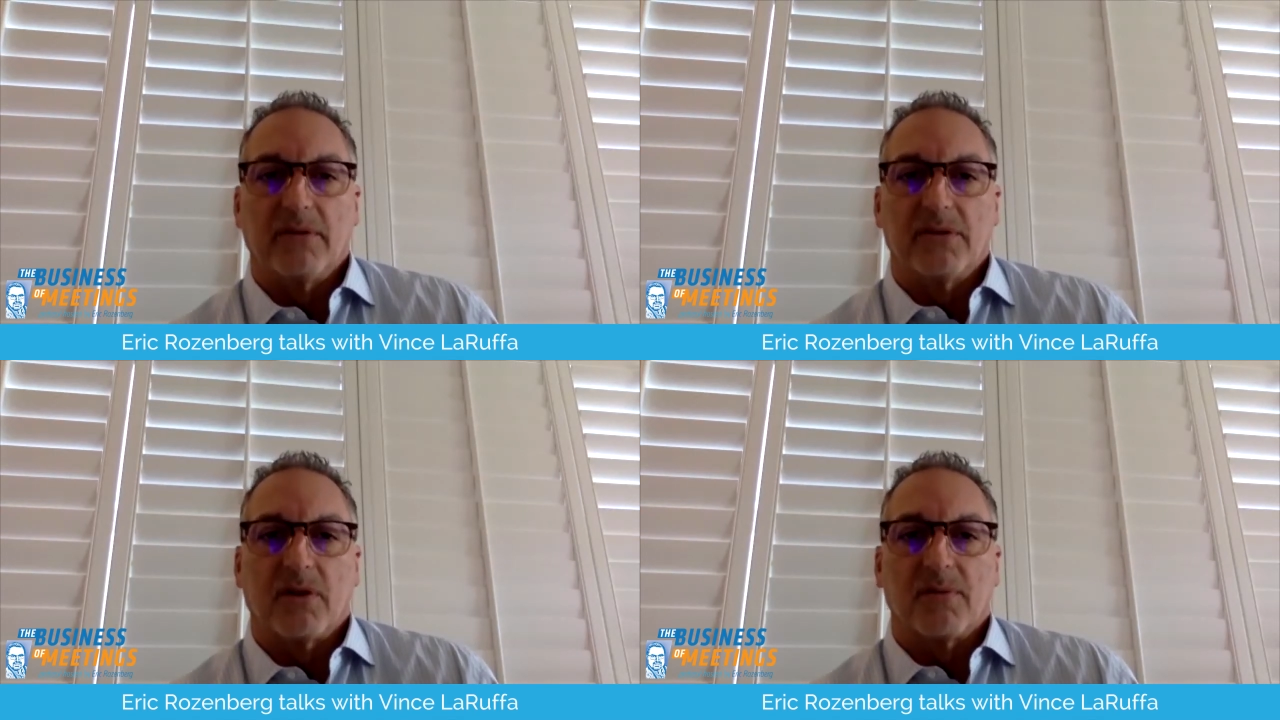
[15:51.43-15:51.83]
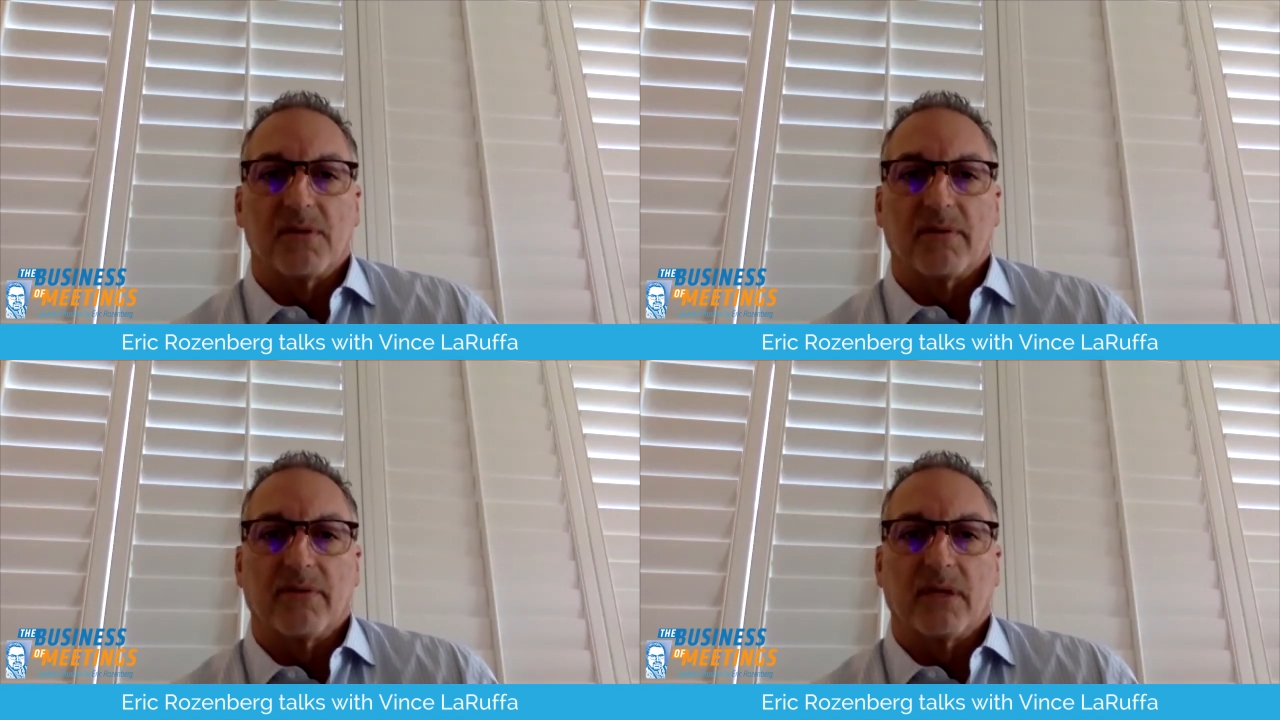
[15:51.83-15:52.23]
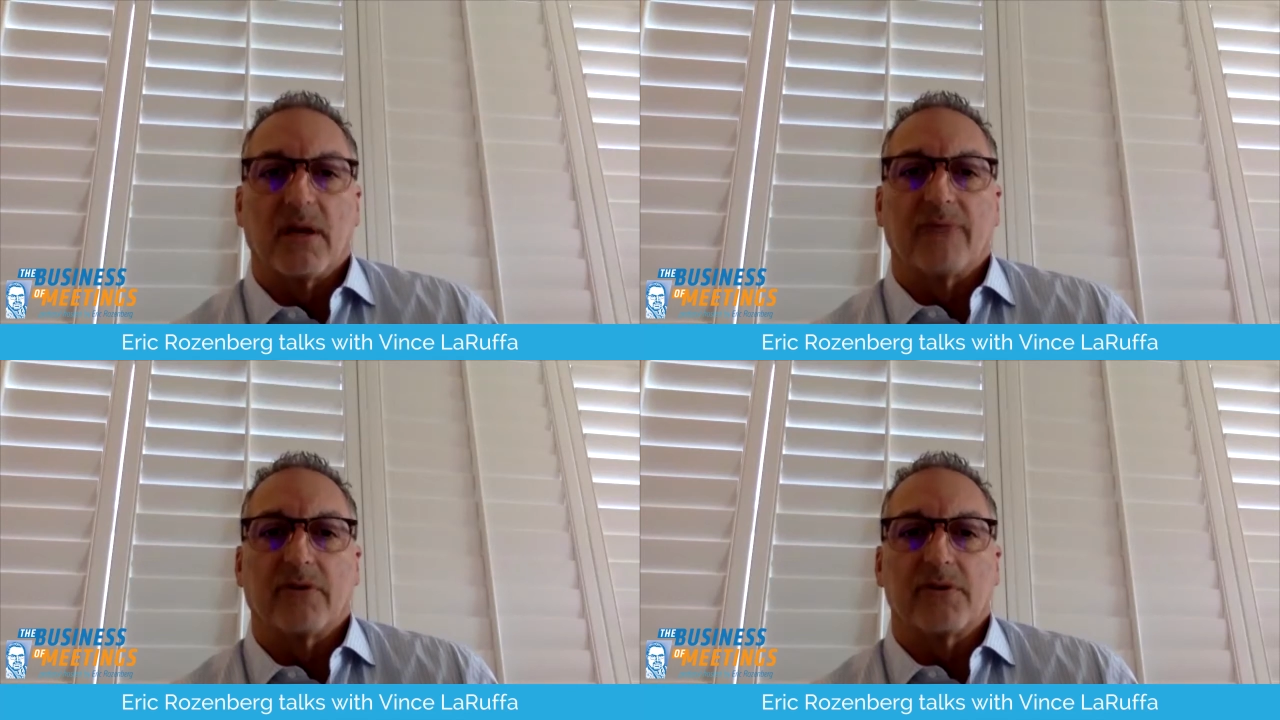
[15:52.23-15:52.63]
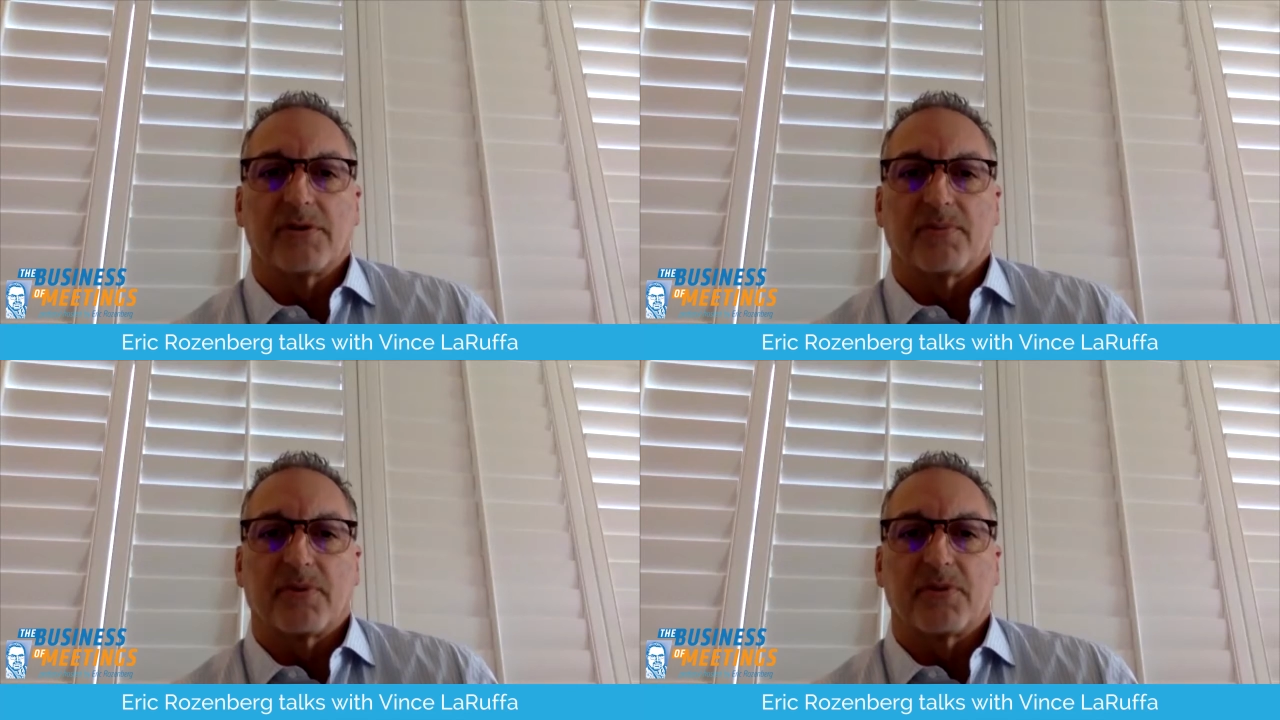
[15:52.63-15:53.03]
in terms of the
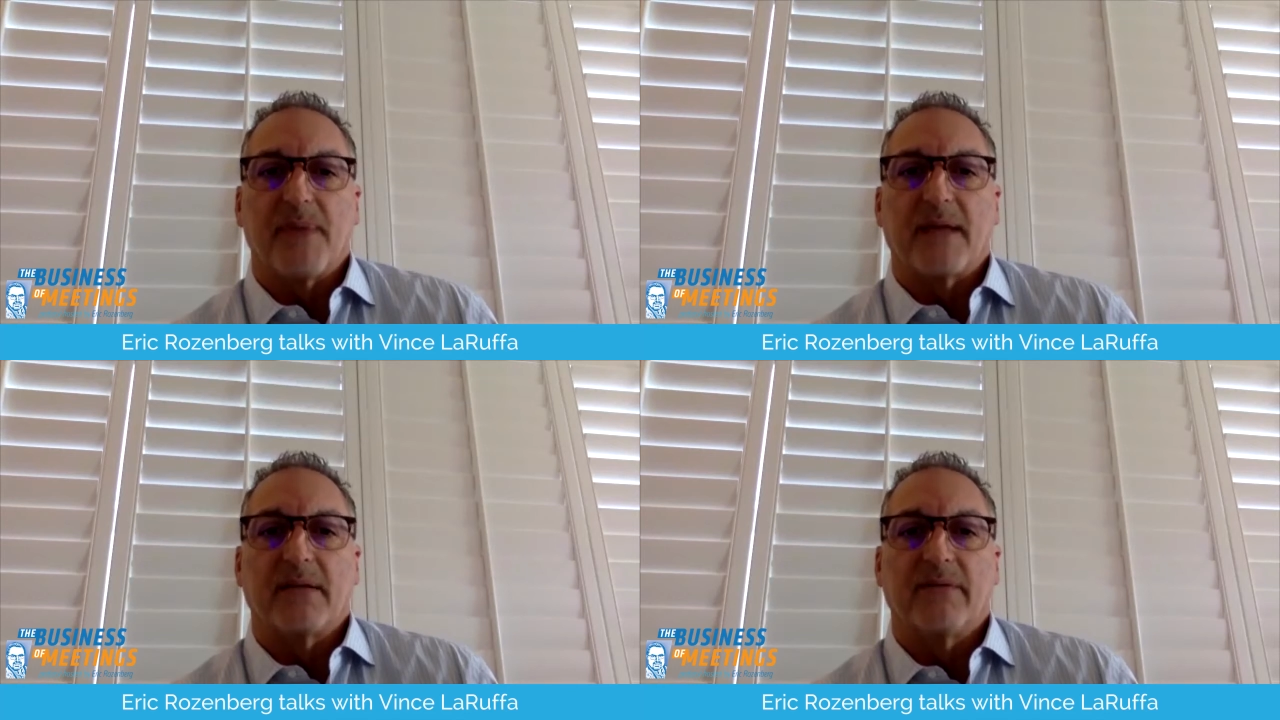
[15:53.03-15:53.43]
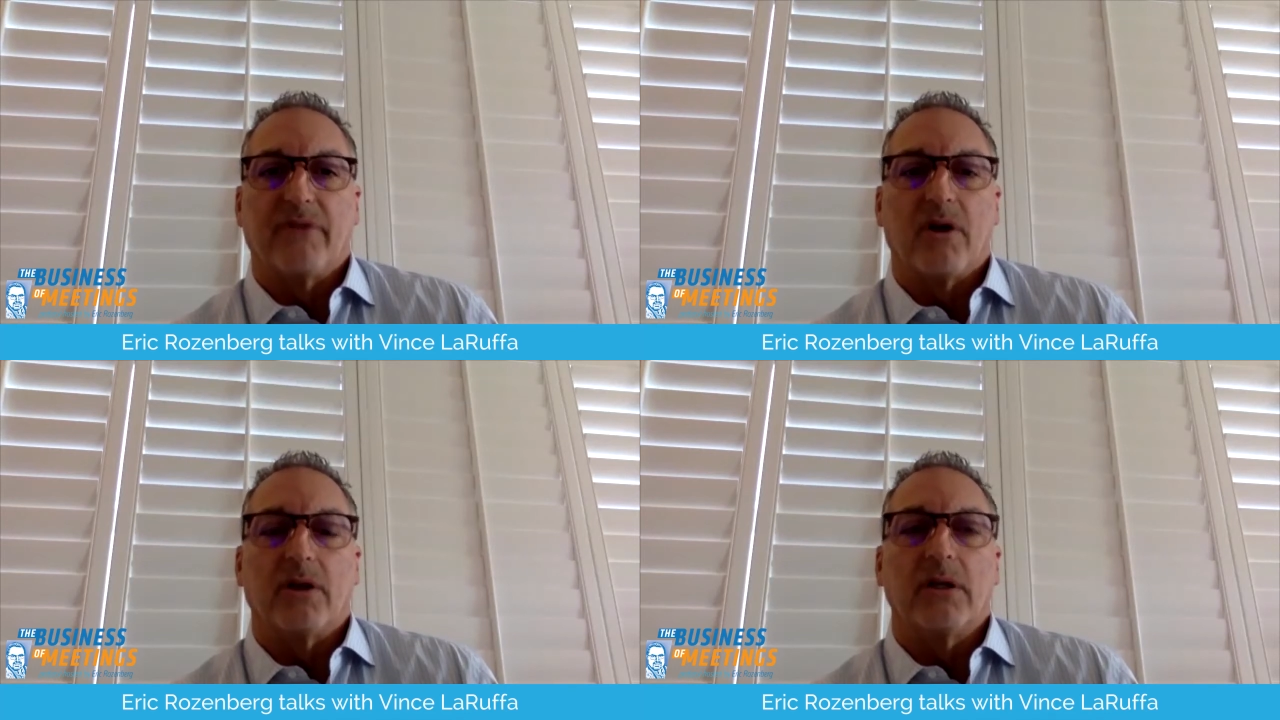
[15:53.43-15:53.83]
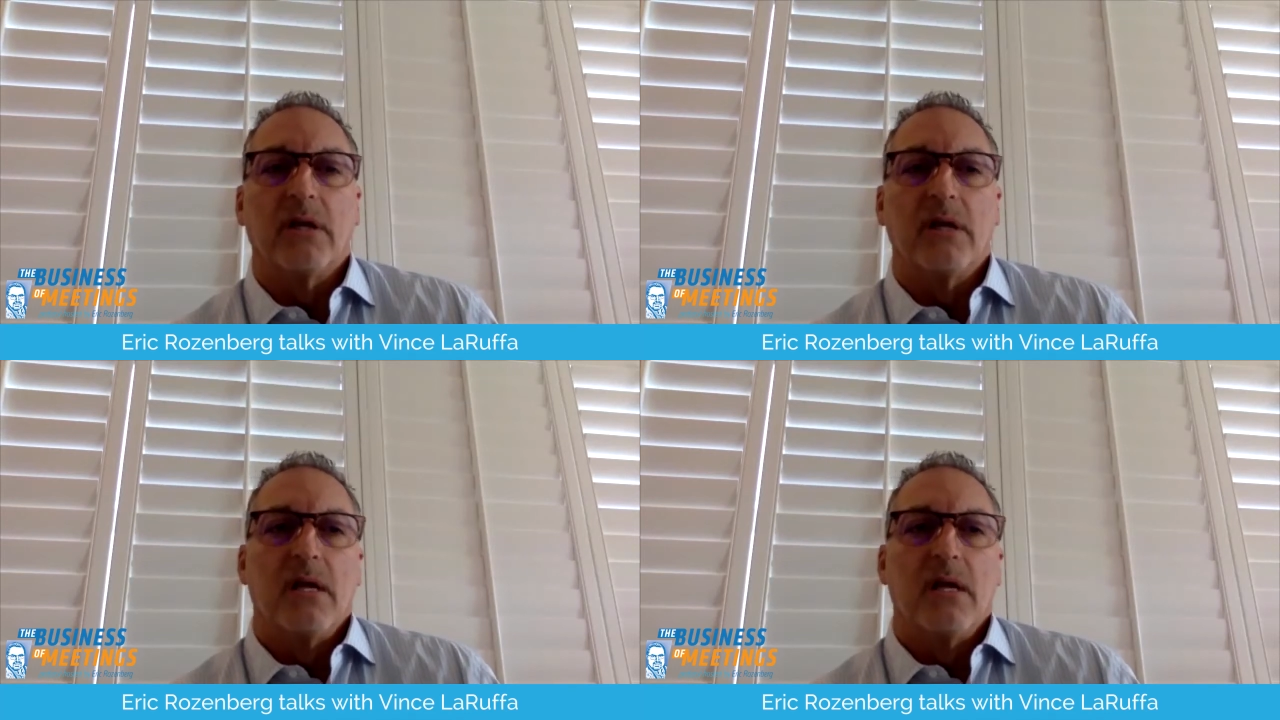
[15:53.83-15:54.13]
governor's perspective on